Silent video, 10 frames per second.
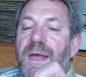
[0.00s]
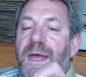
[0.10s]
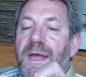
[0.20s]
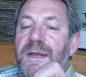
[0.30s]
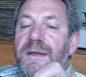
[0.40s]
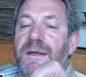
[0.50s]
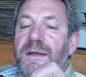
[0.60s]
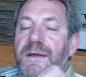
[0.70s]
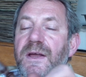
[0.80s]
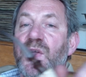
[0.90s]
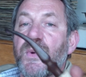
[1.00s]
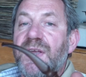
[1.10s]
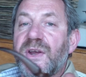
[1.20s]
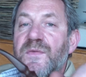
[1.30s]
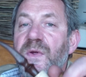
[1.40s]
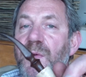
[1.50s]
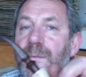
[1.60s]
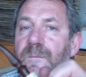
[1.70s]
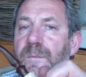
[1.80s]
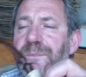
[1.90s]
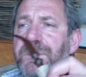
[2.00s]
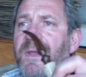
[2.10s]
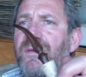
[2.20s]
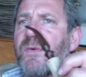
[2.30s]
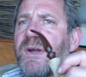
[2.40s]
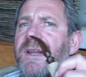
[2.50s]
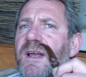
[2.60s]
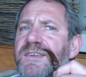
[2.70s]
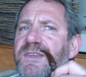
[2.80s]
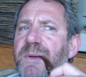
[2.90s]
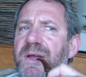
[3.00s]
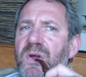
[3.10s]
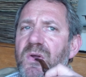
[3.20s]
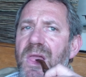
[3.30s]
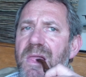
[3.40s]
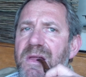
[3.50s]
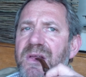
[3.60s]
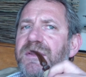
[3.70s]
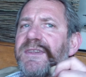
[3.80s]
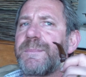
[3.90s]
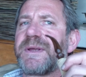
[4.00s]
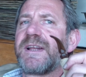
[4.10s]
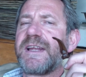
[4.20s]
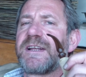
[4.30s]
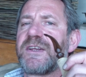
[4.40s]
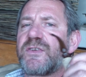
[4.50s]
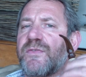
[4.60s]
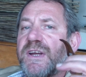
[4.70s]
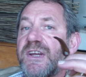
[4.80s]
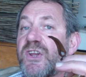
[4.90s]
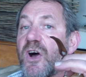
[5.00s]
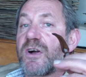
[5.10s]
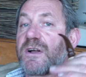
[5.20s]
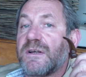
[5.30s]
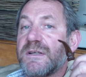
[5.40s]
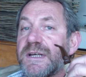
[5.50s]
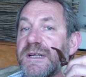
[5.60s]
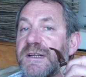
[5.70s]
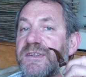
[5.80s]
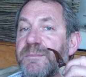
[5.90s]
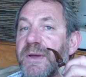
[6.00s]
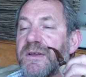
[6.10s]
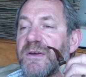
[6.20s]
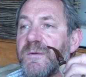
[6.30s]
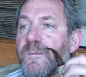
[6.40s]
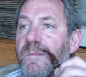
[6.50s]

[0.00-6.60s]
and a quick review. Very nice tobacco, typical English, very dark tobacco.